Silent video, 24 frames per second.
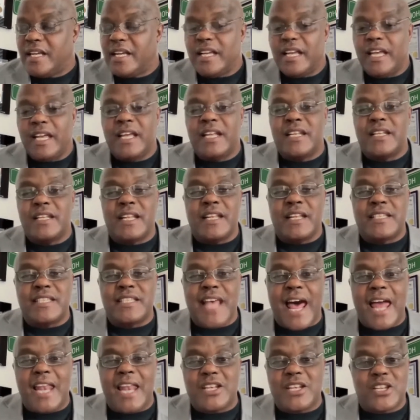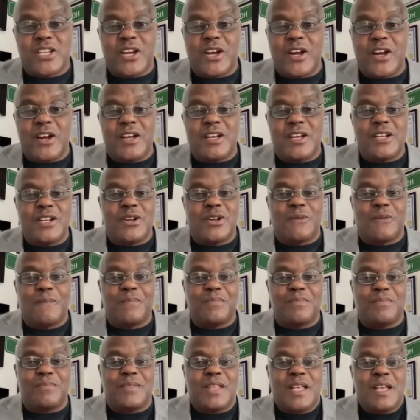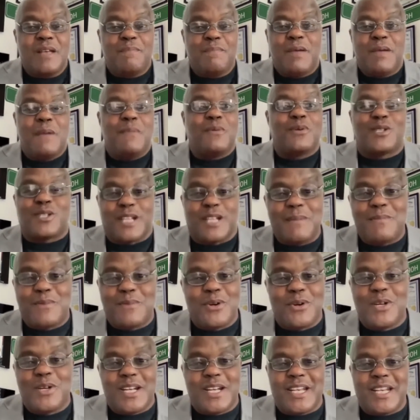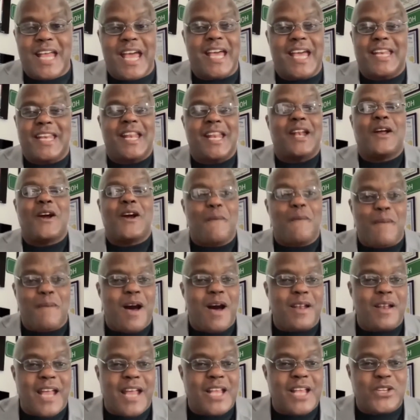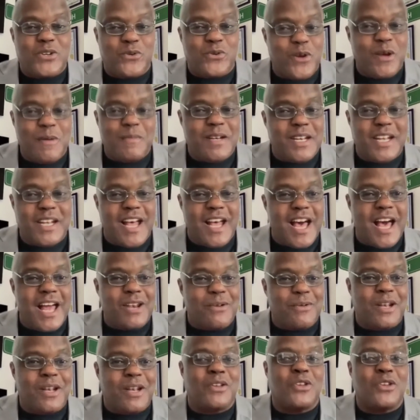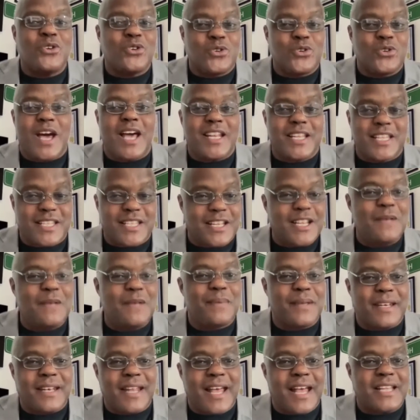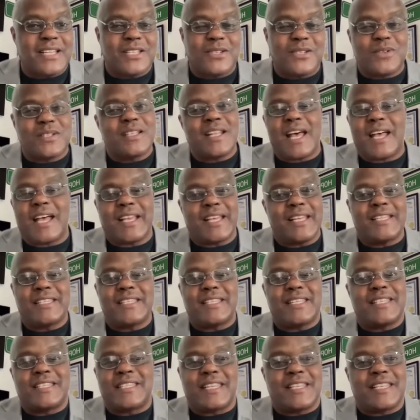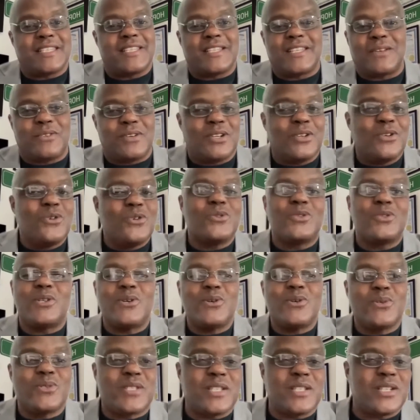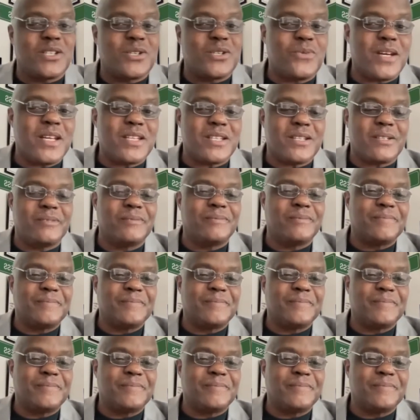in solitary, people sleep during the day, and then they're up all night screaming and hollering, and you trying to sleep at night. So it's like it's a lose-lose situation.